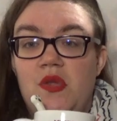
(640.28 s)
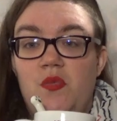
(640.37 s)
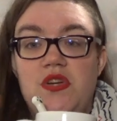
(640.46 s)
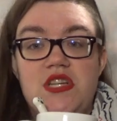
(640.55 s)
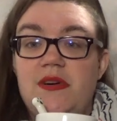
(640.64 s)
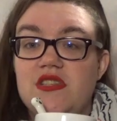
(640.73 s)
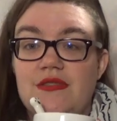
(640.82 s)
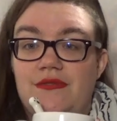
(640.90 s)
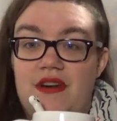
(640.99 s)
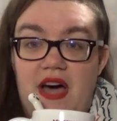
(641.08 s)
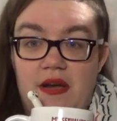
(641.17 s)
which I'm also
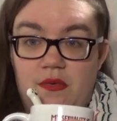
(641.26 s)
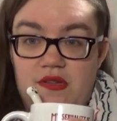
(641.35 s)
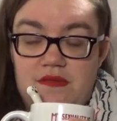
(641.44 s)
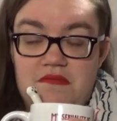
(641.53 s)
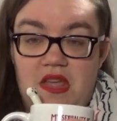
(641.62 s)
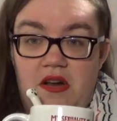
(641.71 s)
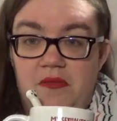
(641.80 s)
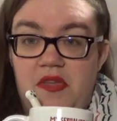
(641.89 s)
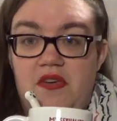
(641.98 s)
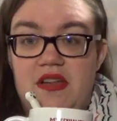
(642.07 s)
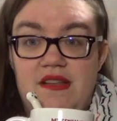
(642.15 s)
fine with, you know,
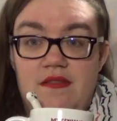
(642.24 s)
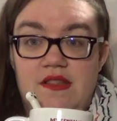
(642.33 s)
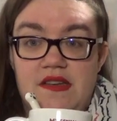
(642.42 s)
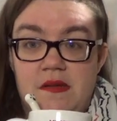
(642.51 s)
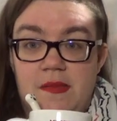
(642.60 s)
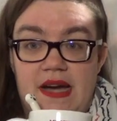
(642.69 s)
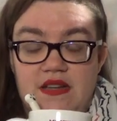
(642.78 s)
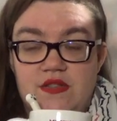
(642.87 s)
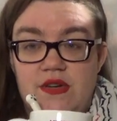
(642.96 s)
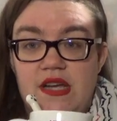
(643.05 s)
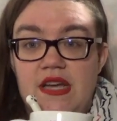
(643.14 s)
you can leave that in the
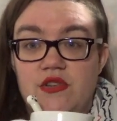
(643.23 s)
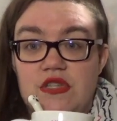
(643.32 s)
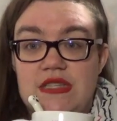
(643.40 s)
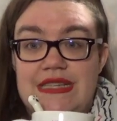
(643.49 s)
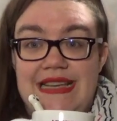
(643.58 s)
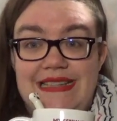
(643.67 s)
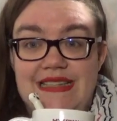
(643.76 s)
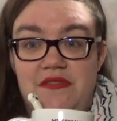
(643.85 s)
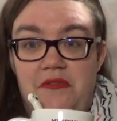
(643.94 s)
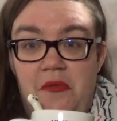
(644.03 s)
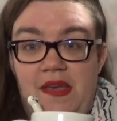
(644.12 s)
backstory and just tease
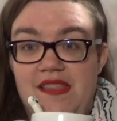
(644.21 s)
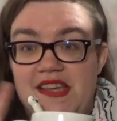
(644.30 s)
it for me,